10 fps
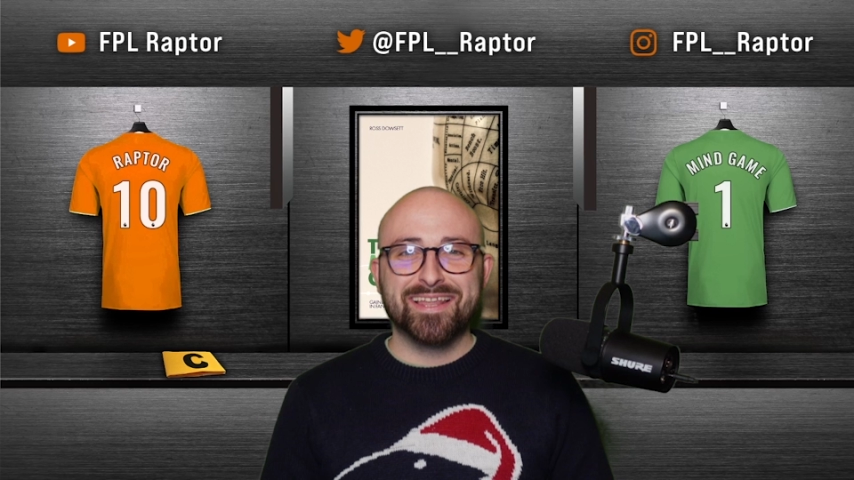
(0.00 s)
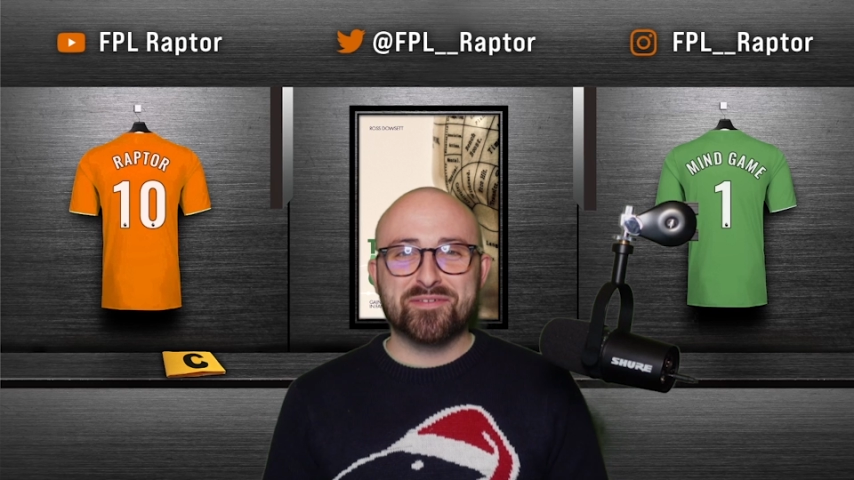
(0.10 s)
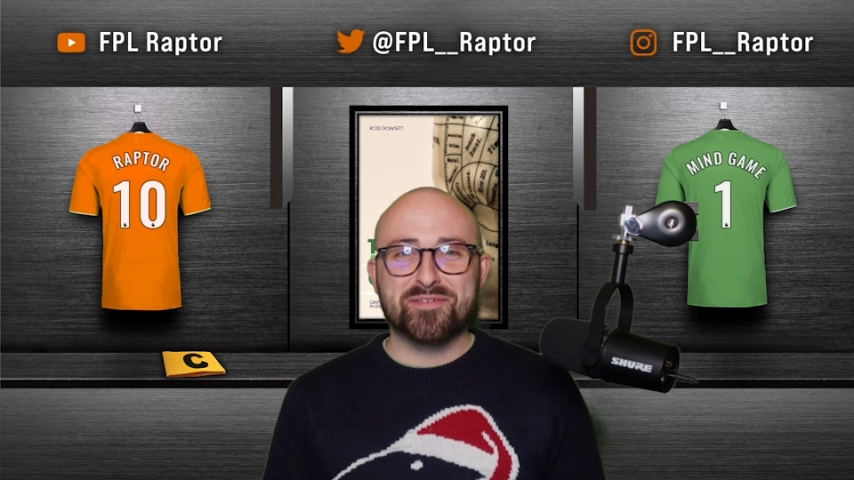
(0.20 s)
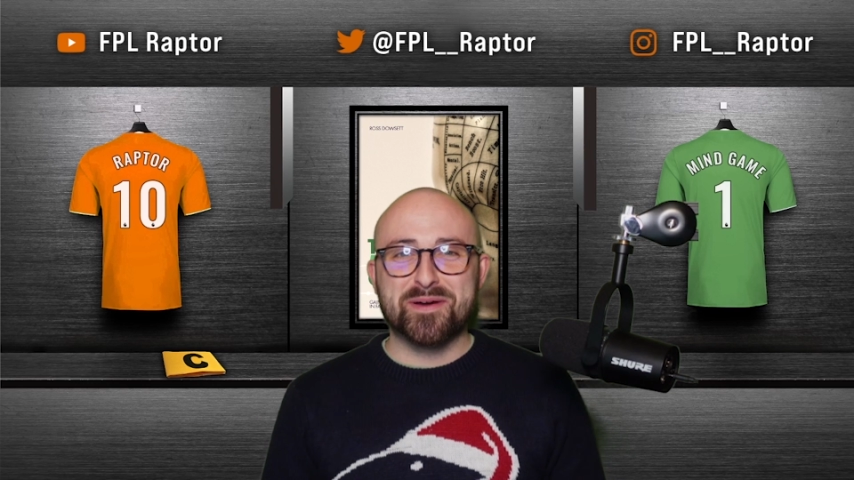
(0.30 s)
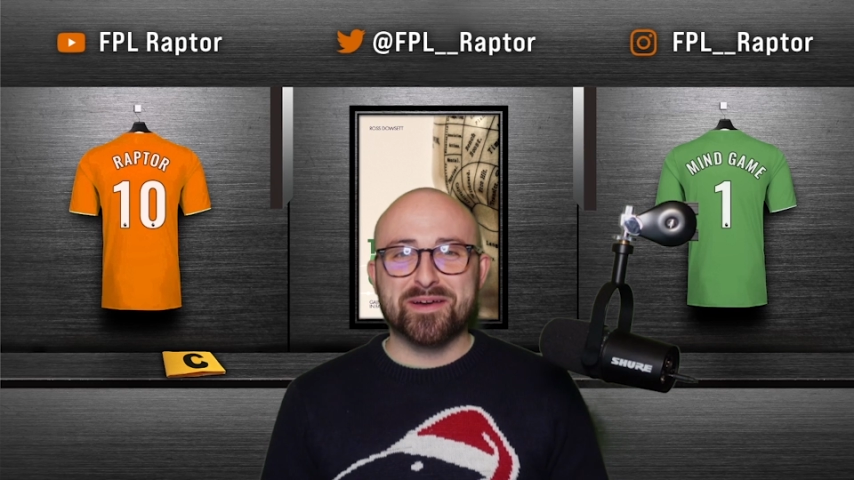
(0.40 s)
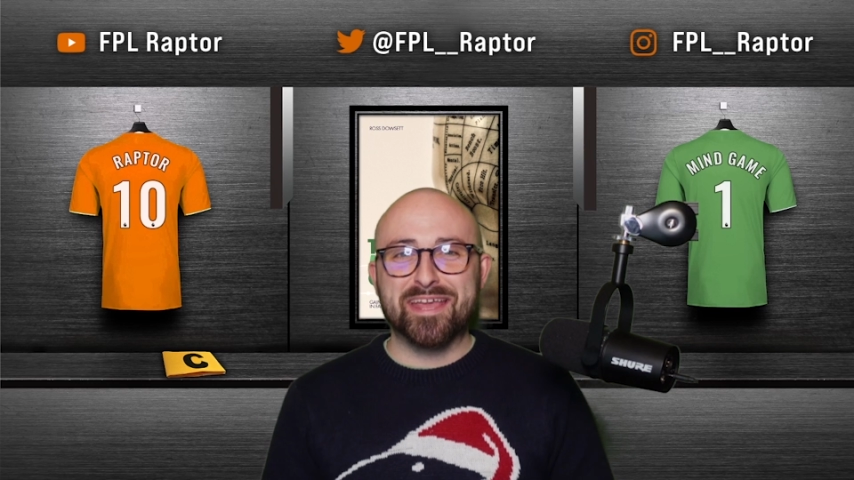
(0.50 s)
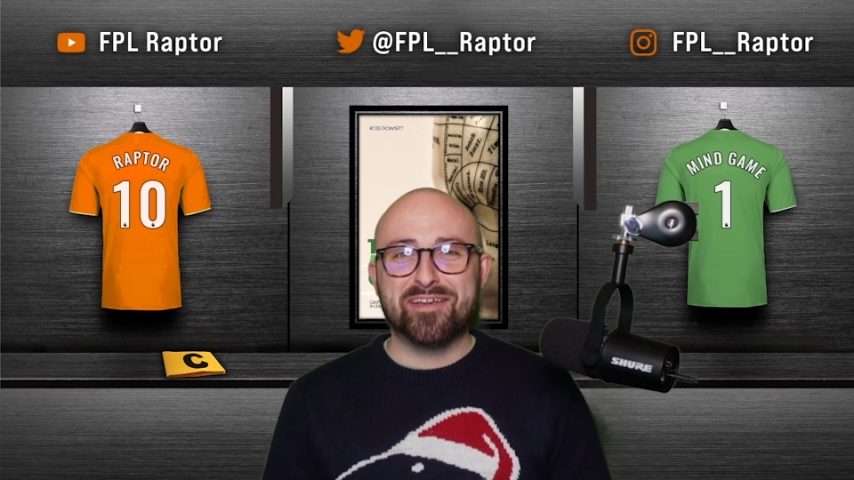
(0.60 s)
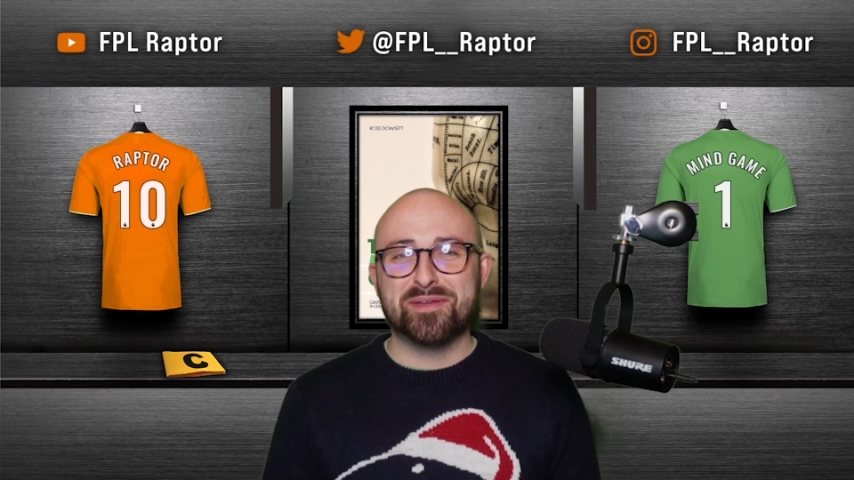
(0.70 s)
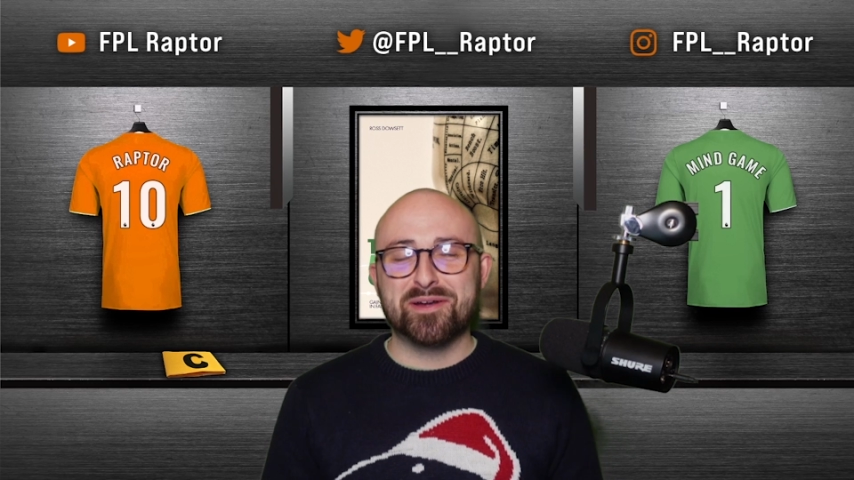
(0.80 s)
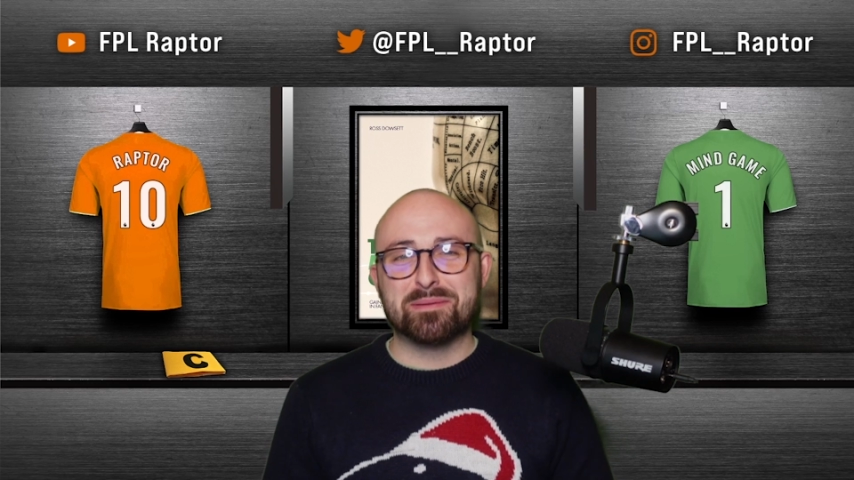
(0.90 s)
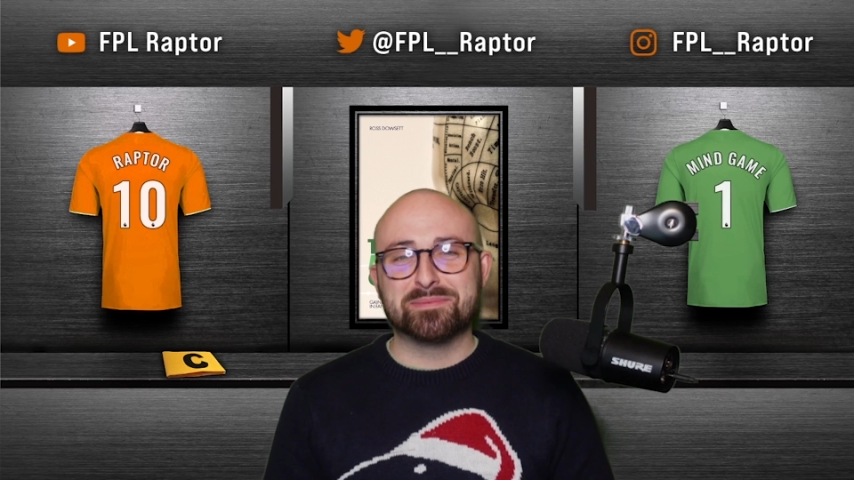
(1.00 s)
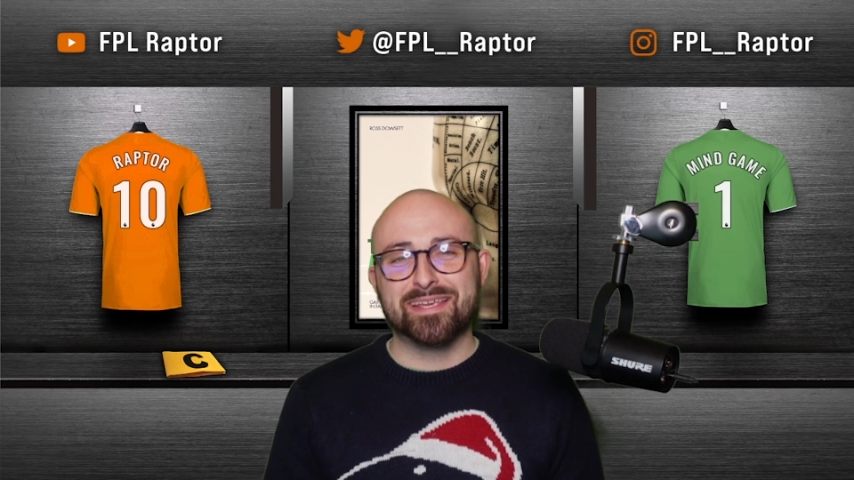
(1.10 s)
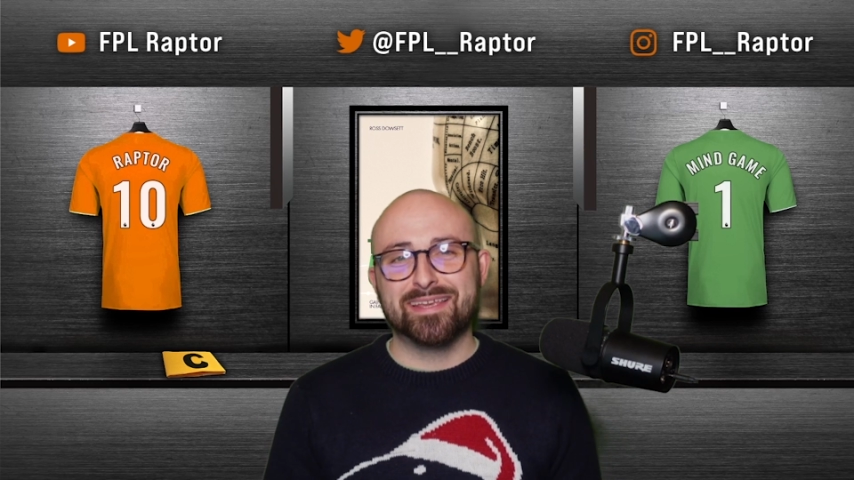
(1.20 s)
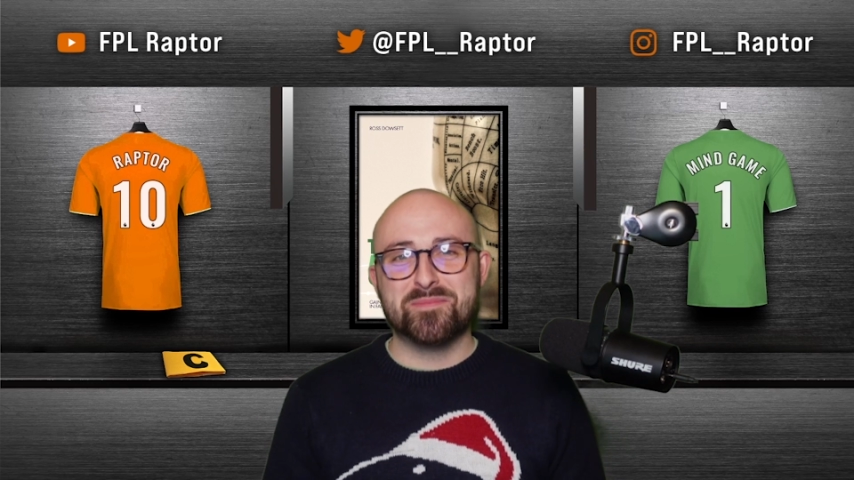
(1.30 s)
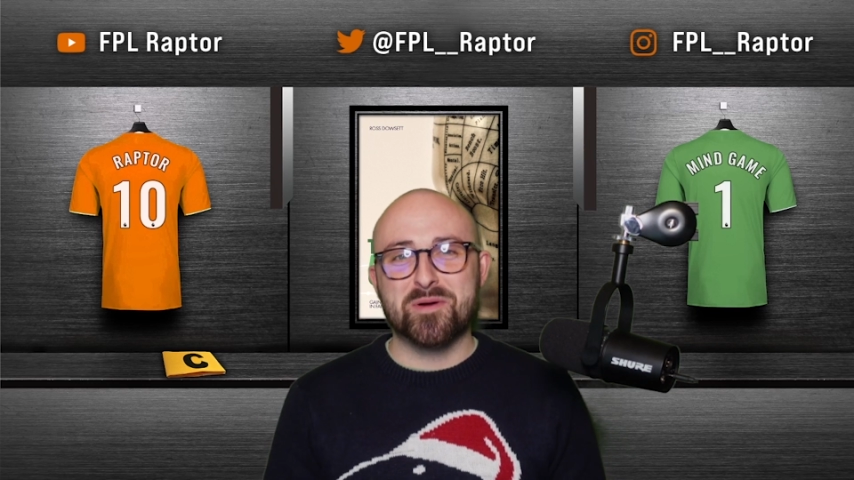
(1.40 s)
Hello everyone, FPL Raptor here and